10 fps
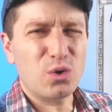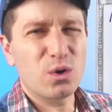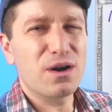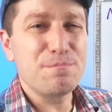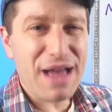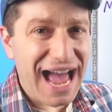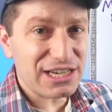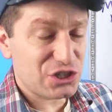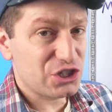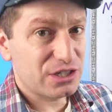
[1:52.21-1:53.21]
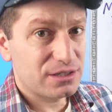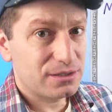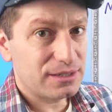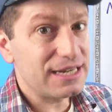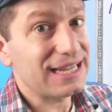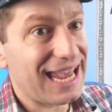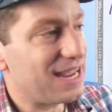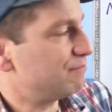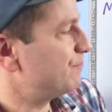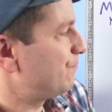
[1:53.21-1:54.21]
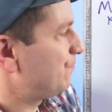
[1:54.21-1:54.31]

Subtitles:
or a match in a game.